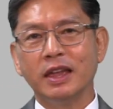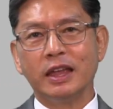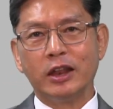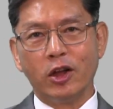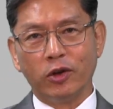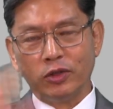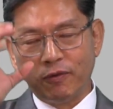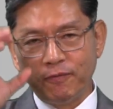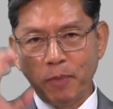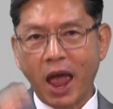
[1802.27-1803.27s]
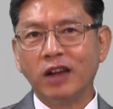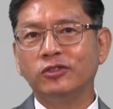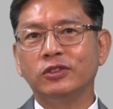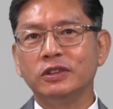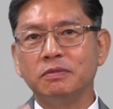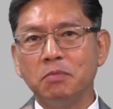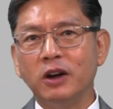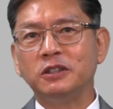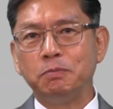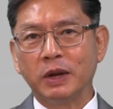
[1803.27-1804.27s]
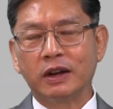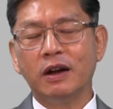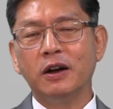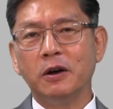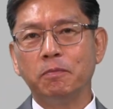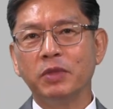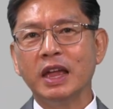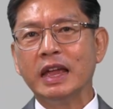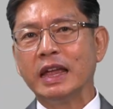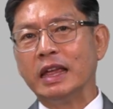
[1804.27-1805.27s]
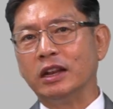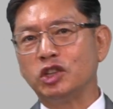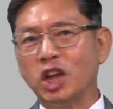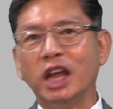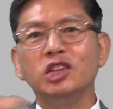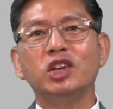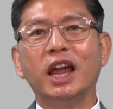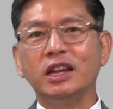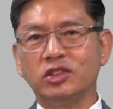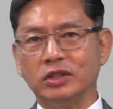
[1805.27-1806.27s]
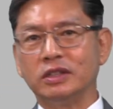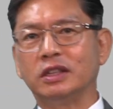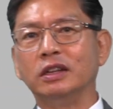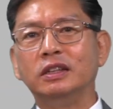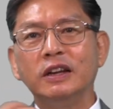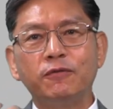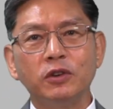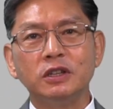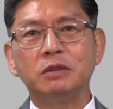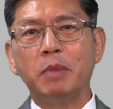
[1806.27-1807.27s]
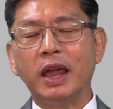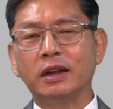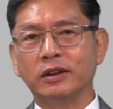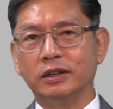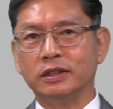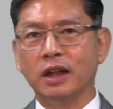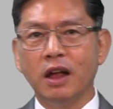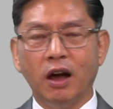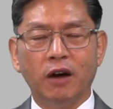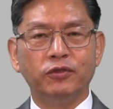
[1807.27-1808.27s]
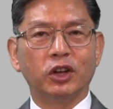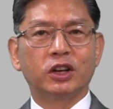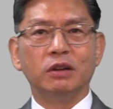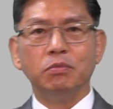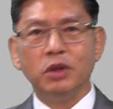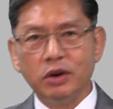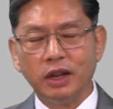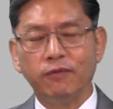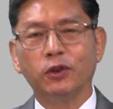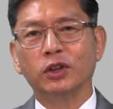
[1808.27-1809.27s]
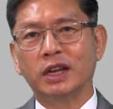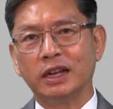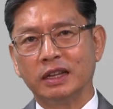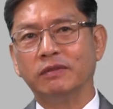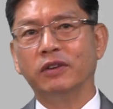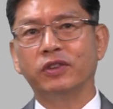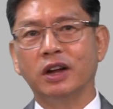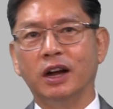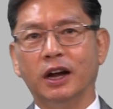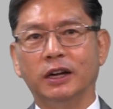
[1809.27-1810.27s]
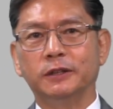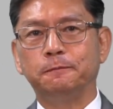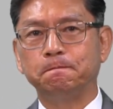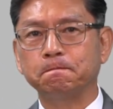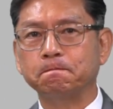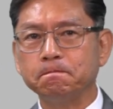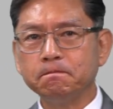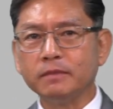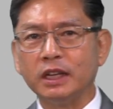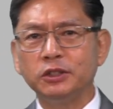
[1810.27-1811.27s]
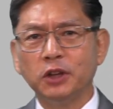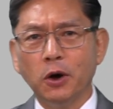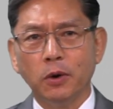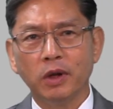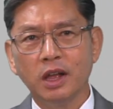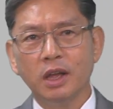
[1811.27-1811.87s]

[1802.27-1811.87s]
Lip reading: The pastors must become, change agents, the difference makers of the community for the kingdom of God. So